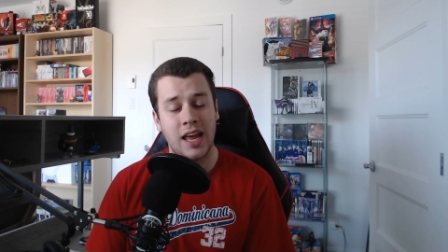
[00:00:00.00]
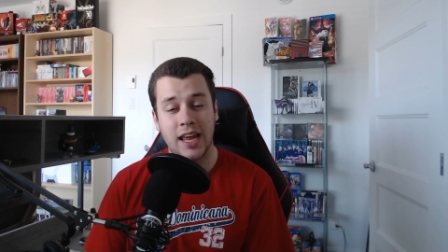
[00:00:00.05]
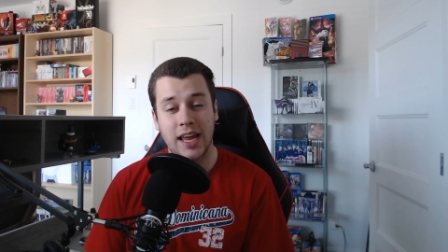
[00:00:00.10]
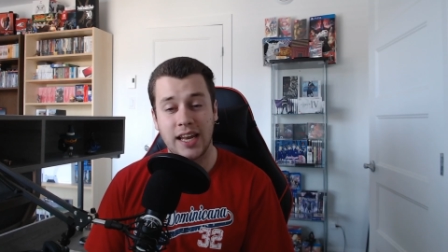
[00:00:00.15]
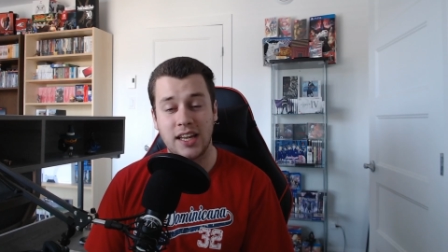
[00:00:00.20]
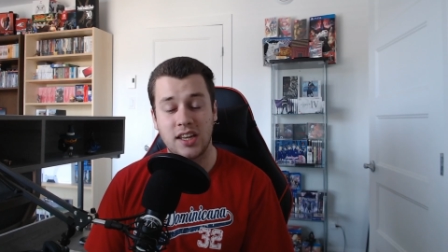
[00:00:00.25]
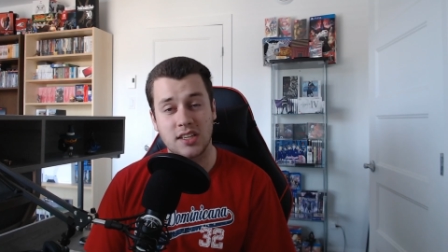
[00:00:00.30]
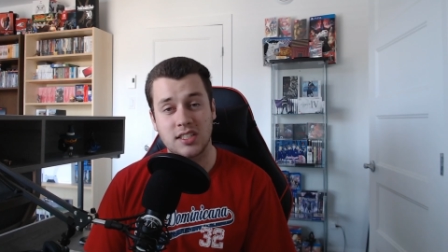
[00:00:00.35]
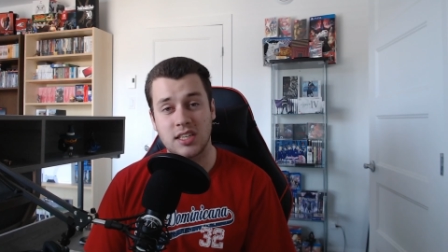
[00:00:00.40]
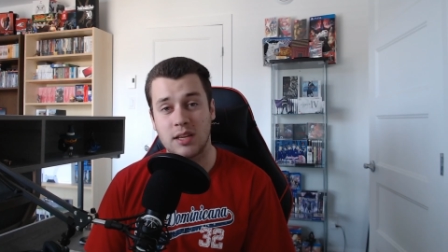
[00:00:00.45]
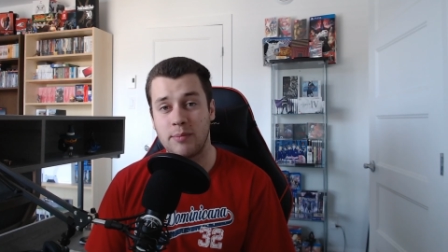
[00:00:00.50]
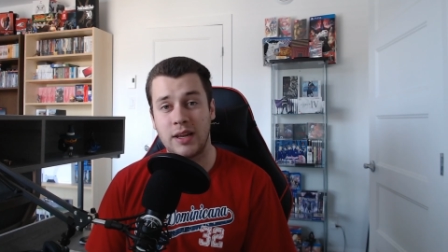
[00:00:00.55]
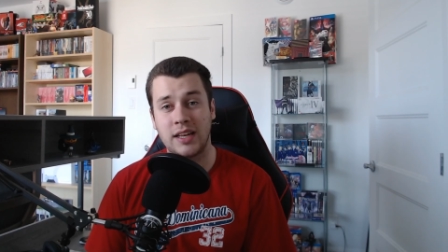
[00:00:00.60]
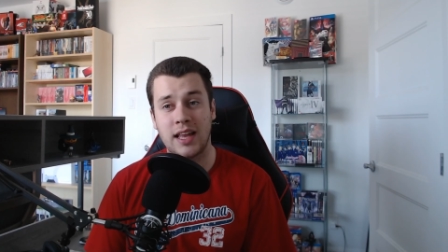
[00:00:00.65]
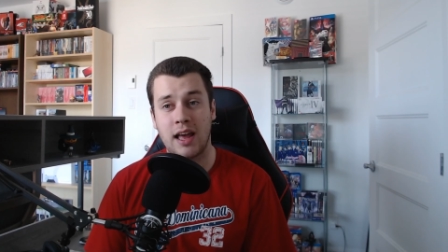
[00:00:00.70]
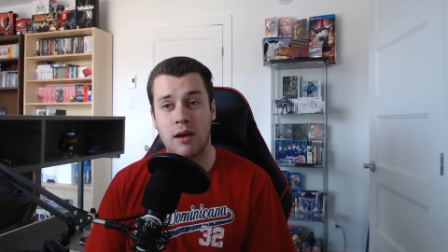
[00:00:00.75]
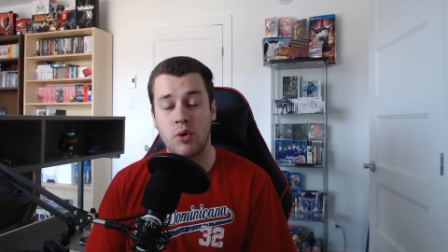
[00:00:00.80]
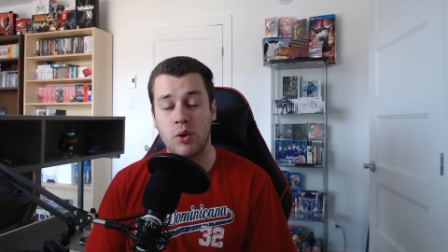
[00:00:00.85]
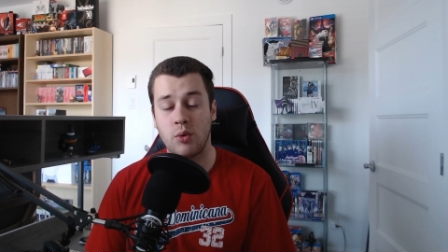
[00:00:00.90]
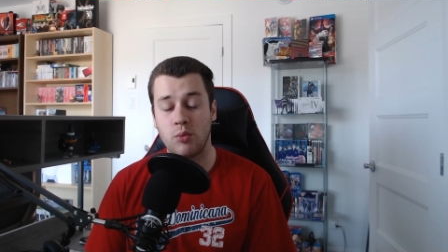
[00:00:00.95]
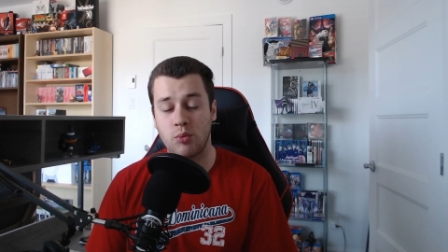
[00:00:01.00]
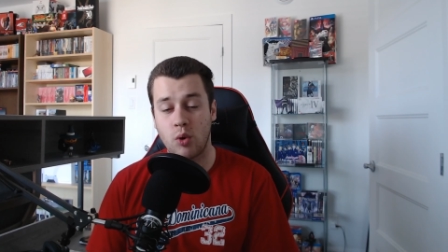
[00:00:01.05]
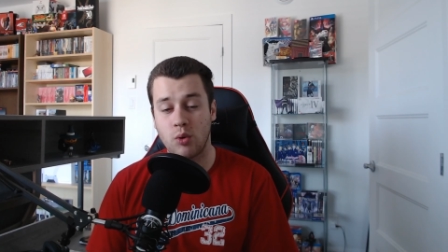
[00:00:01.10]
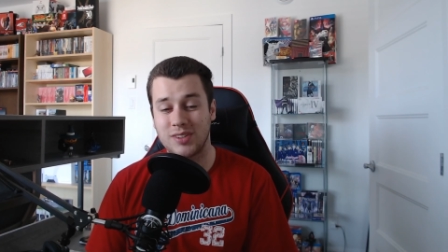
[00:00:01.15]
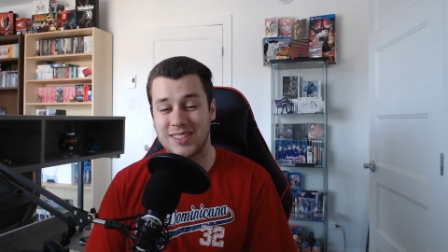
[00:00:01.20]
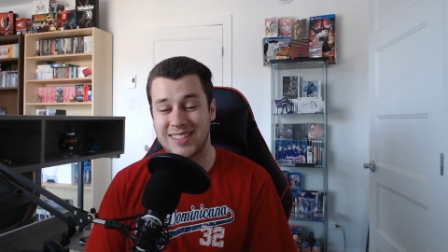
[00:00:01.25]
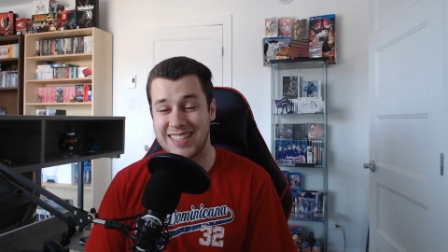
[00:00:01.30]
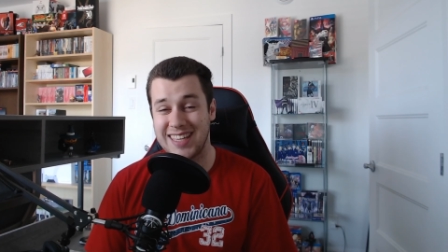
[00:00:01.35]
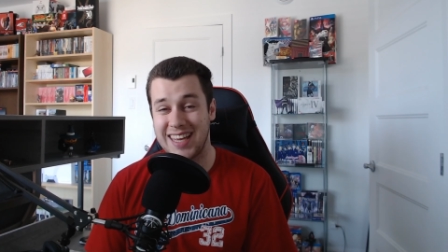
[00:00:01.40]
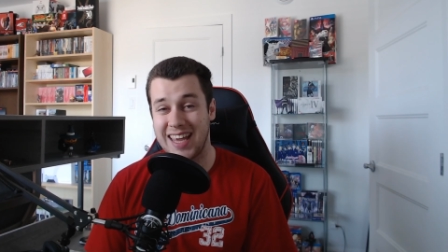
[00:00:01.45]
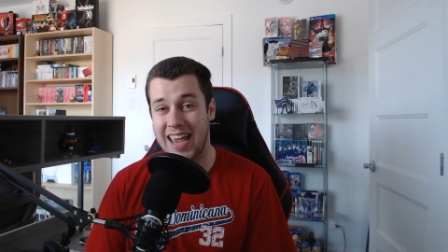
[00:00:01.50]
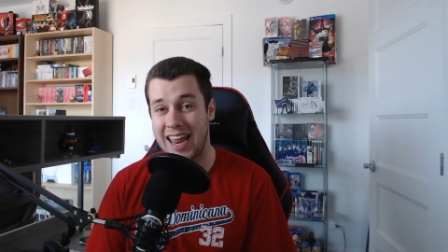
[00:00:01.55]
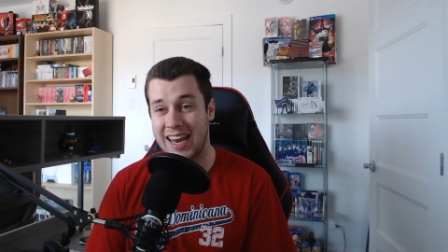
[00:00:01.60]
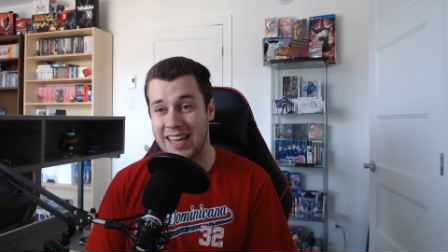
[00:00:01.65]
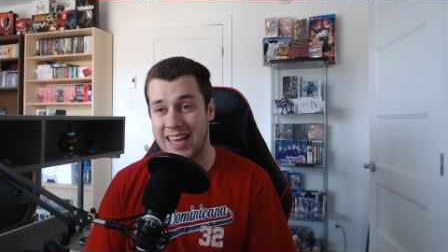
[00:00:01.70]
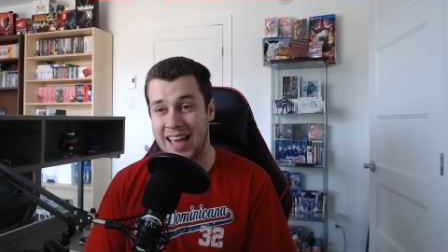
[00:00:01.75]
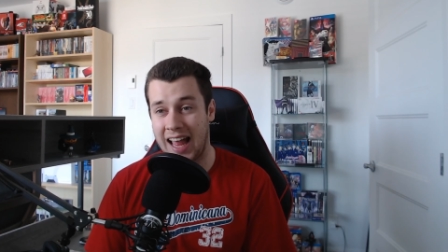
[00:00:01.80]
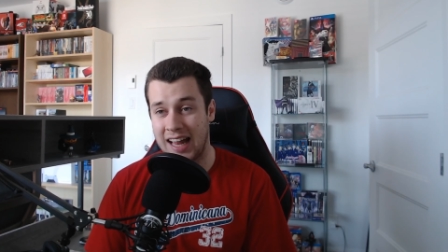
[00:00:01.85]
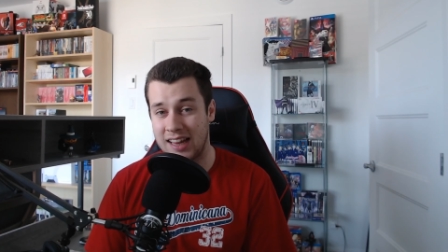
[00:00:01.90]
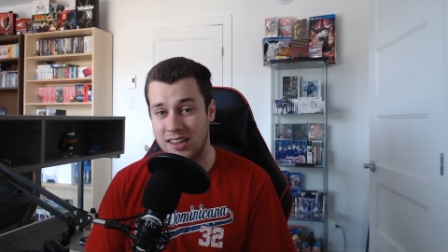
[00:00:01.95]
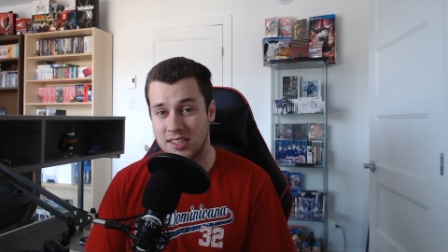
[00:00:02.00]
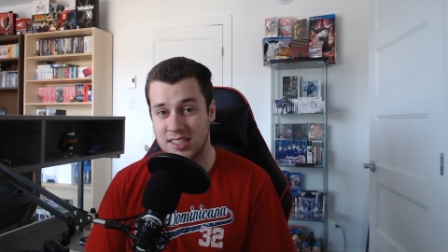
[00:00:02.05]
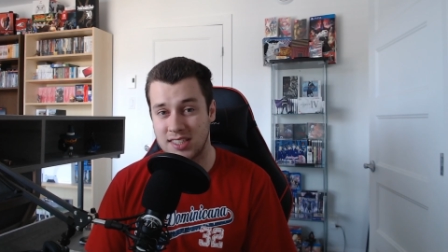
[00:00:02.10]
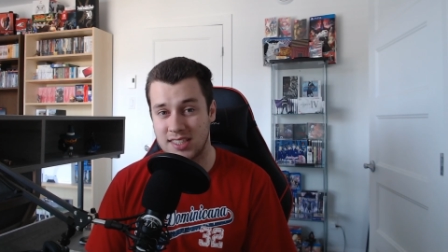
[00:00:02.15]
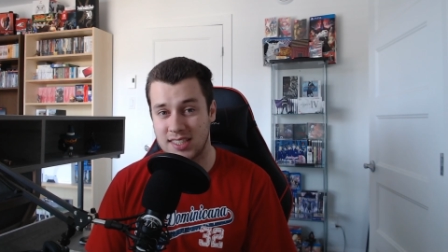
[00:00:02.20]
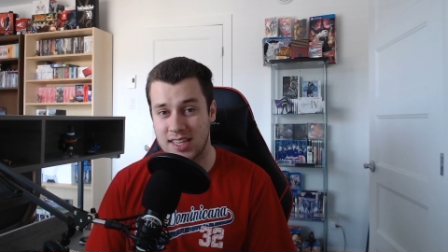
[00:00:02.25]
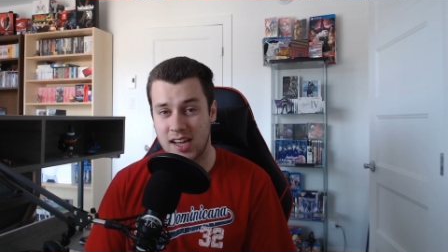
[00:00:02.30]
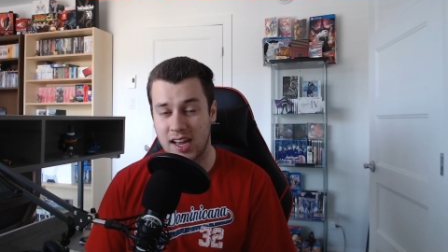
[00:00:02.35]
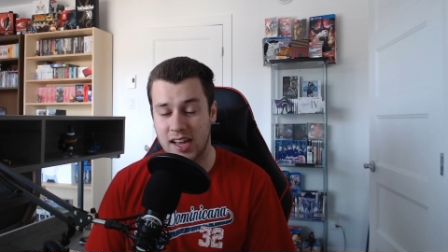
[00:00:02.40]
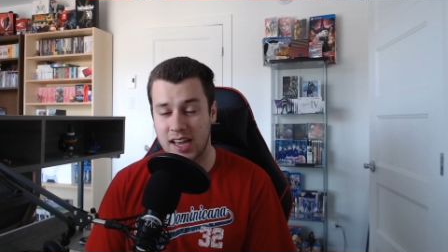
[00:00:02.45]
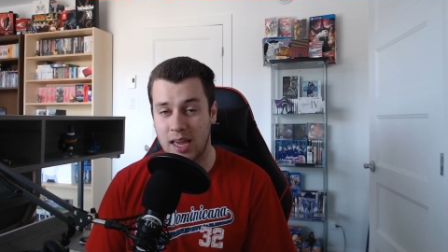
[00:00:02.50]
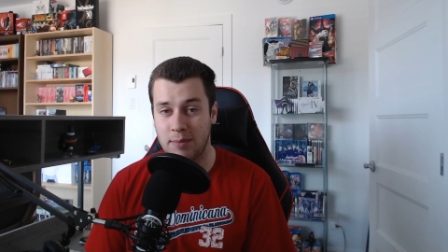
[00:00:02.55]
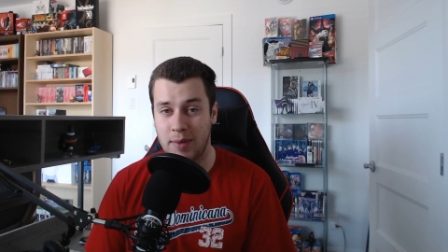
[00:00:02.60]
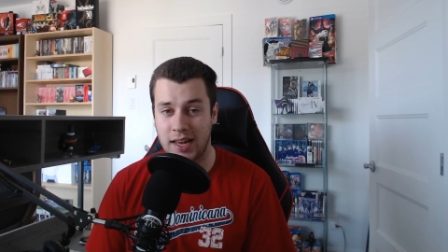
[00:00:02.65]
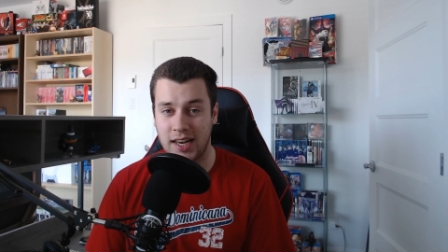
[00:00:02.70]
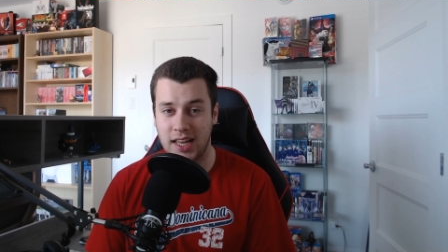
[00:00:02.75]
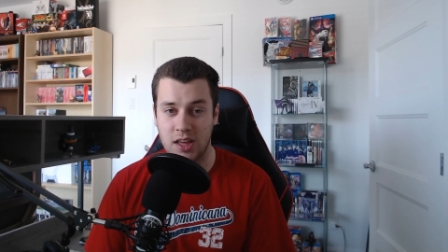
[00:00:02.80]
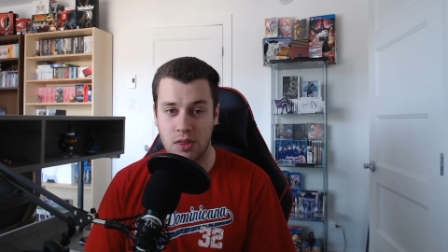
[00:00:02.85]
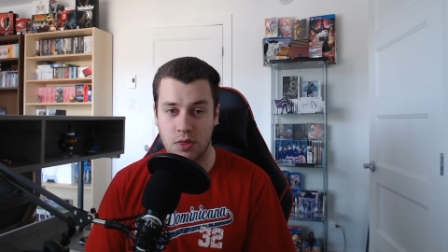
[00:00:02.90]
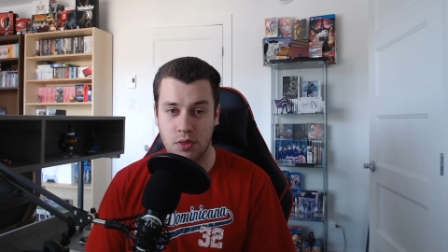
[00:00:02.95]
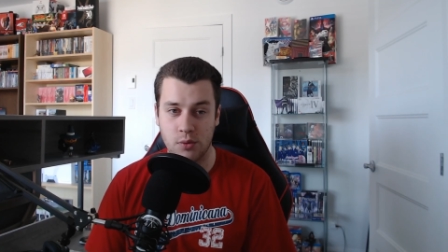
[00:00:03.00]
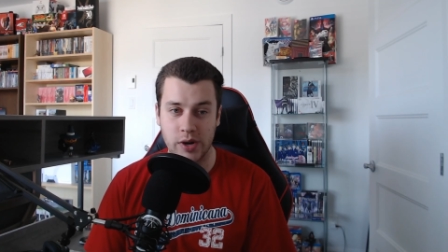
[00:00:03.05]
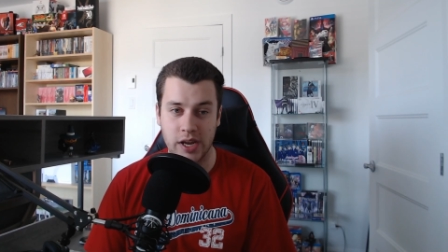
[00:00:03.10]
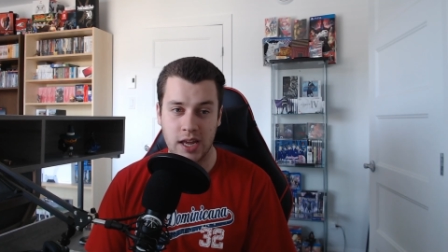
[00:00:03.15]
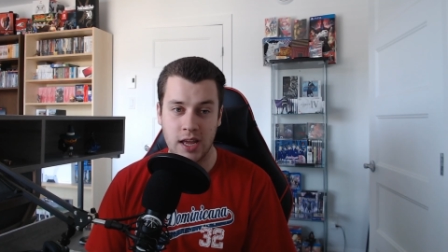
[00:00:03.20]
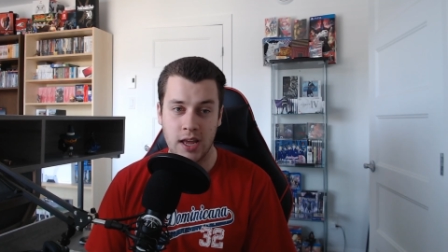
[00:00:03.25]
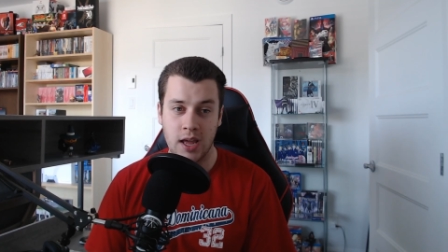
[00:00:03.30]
it doesn't mean that we won't see any Atlus and Sega game at E three.